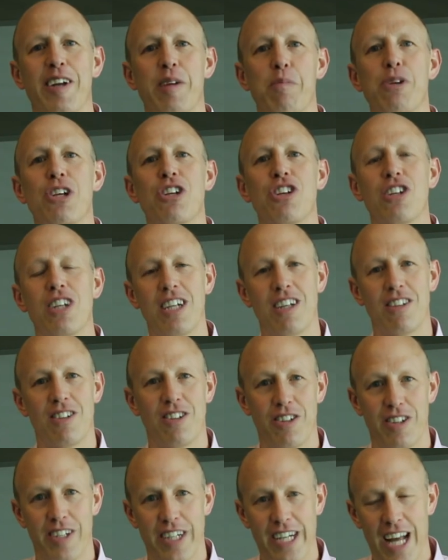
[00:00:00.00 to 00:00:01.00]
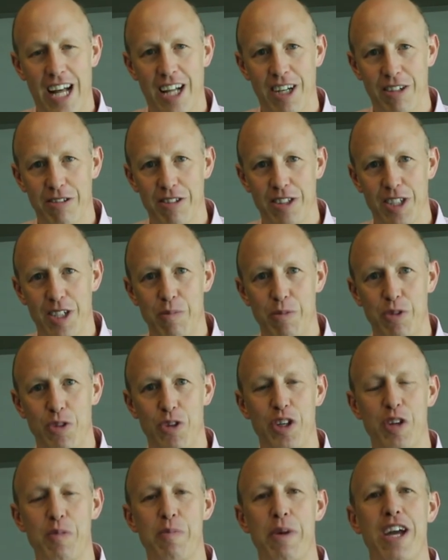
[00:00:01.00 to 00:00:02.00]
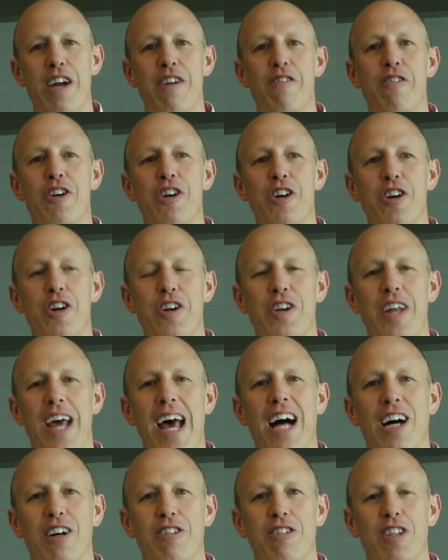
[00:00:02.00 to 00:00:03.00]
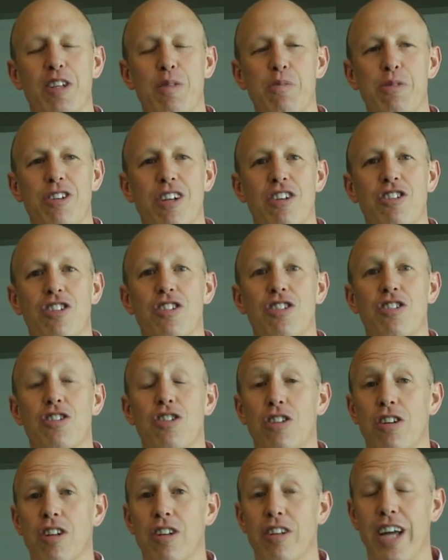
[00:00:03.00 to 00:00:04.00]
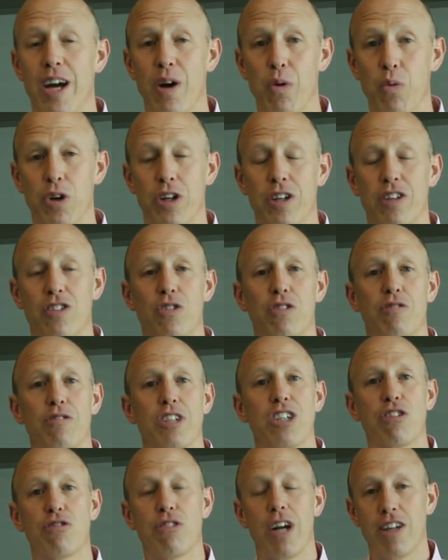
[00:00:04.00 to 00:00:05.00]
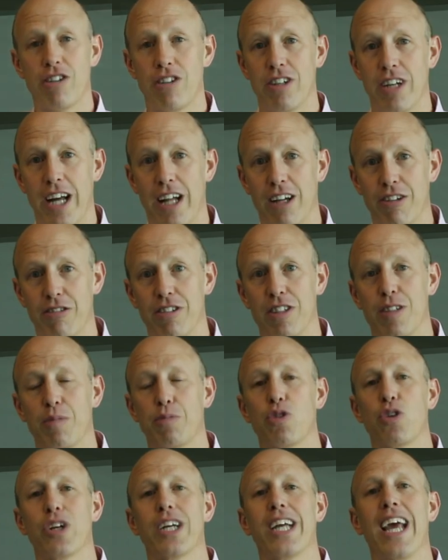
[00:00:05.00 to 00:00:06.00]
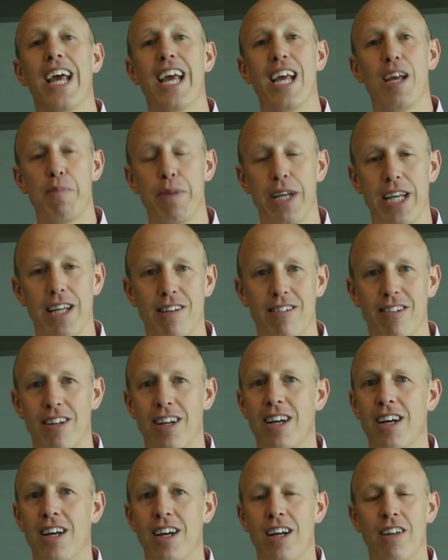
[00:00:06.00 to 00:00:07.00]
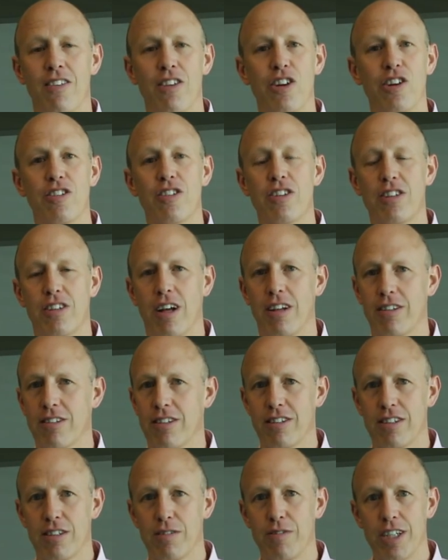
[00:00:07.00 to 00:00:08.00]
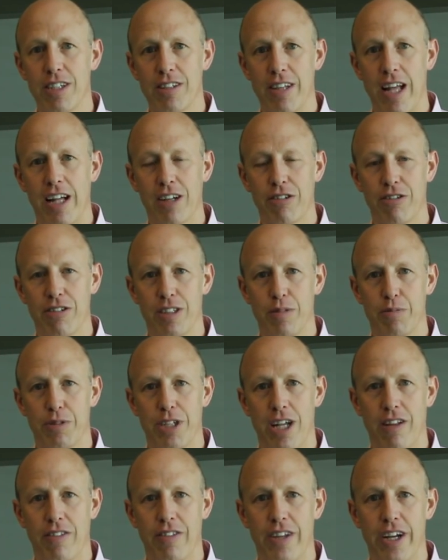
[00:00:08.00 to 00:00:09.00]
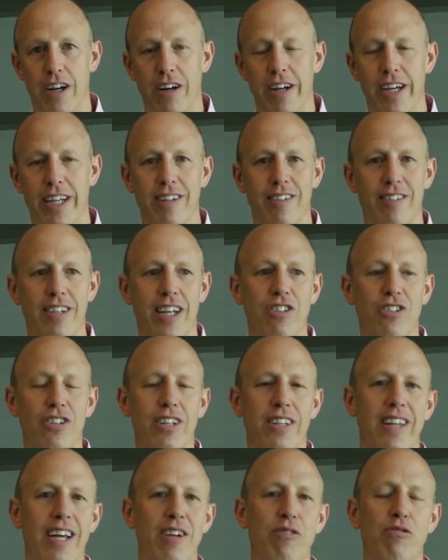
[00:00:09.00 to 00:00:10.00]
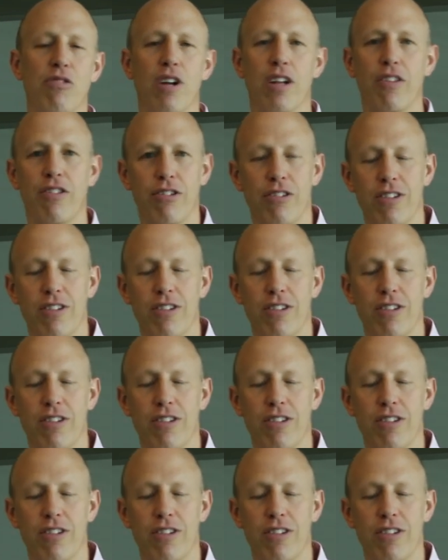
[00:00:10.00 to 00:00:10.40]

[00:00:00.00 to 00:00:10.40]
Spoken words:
like machine learning algorithms, or you may have heard algorithms such as neural networks or regression algorithms or k-means. There's dozens of these algorithms out there, and essentially they run